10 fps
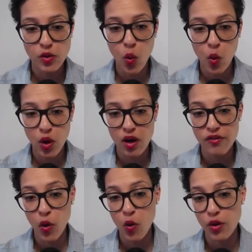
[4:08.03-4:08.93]
or
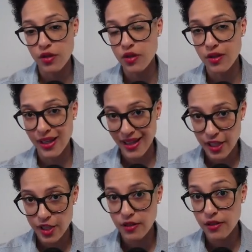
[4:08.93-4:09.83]
of course the
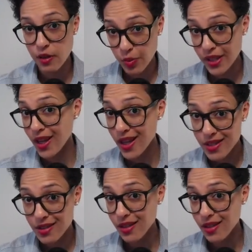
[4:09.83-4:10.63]
HTTPS,